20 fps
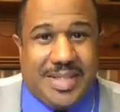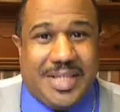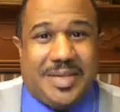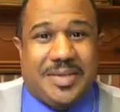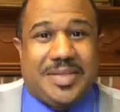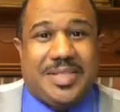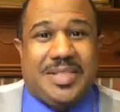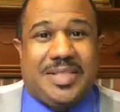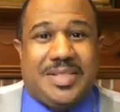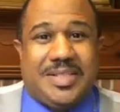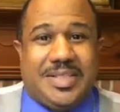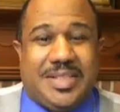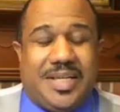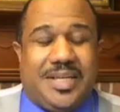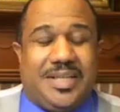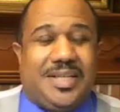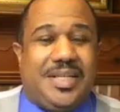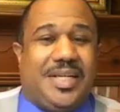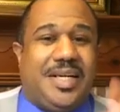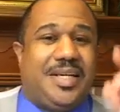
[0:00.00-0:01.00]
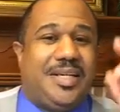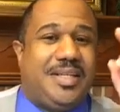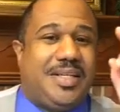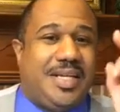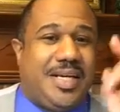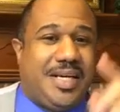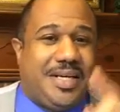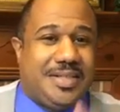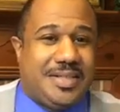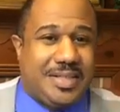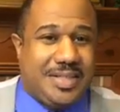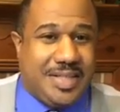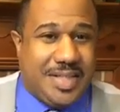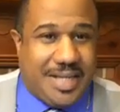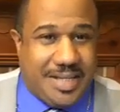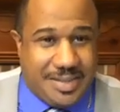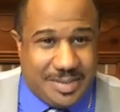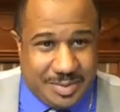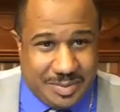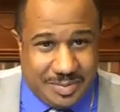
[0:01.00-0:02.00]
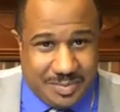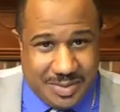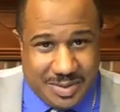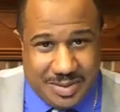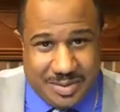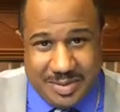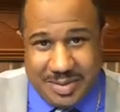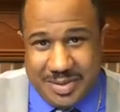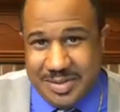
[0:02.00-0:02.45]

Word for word: There's an agenda in the educational field.